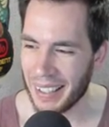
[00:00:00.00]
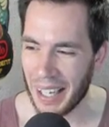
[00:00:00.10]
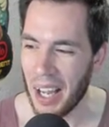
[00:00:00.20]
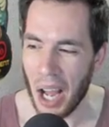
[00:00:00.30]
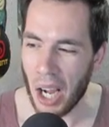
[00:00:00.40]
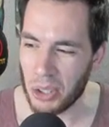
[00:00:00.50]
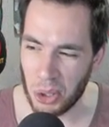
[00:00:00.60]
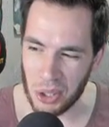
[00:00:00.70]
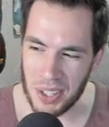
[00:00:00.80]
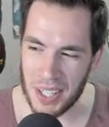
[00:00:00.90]
like a, a
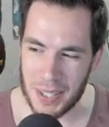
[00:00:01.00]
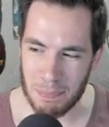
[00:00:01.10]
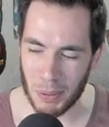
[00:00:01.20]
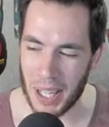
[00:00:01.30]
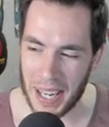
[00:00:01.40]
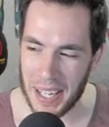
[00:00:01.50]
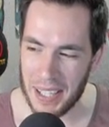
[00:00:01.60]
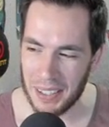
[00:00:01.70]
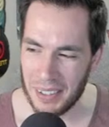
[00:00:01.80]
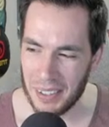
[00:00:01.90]
good
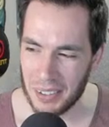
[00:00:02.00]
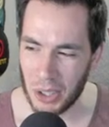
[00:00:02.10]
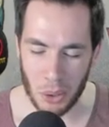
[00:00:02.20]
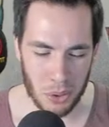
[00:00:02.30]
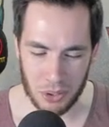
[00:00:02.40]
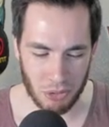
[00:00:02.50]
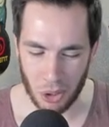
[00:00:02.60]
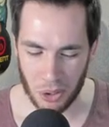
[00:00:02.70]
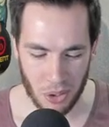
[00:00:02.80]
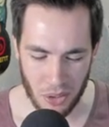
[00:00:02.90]
display goes
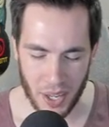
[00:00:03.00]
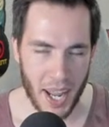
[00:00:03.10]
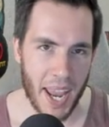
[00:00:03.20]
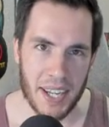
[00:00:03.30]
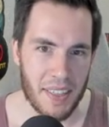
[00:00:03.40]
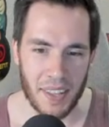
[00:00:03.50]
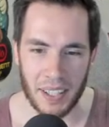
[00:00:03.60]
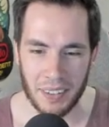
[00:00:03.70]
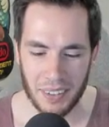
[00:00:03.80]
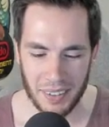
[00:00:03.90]
further than
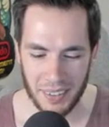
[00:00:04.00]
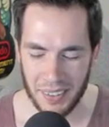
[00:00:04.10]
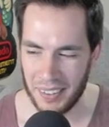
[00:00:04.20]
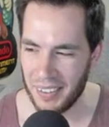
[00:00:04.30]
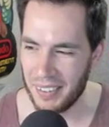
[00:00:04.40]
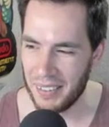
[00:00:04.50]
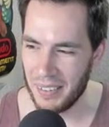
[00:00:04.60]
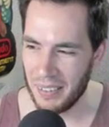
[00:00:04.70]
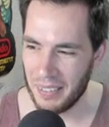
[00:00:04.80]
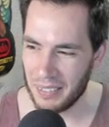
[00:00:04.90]
anything.
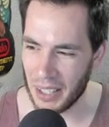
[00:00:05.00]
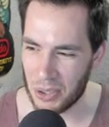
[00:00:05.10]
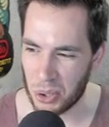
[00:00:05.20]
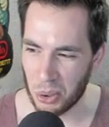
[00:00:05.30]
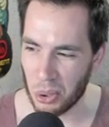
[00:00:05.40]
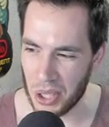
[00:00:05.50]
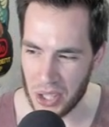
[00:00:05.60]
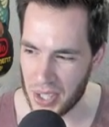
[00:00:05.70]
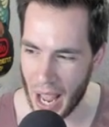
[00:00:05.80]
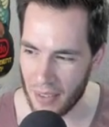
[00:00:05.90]
Like truly,
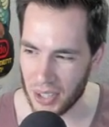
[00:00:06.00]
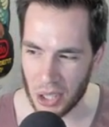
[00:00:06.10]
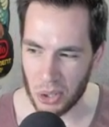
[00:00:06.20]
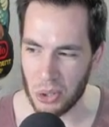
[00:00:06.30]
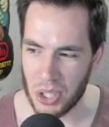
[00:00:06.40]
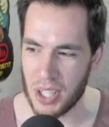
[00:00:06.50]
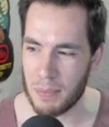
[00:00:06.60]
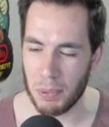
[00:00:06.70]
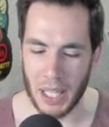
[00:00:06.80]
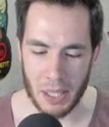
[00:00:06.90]
just having a good
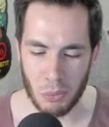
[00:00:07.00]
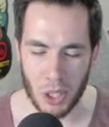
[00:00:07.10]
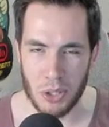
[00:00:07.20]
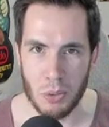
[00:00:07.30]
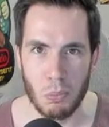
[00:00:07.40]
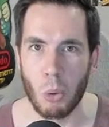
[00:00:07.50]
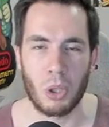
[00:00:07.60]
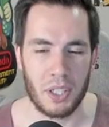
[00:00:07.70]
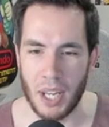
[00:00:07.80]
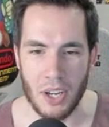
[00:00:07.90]
display will get you
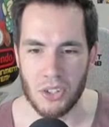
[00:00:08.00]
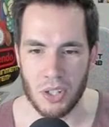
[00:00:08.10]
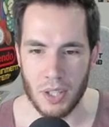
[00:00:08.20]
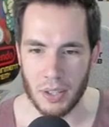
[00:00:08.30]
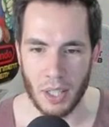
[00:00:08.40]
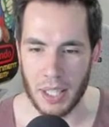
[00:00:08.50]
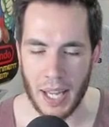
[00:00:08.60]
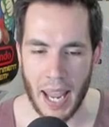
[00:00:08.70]
more attention than like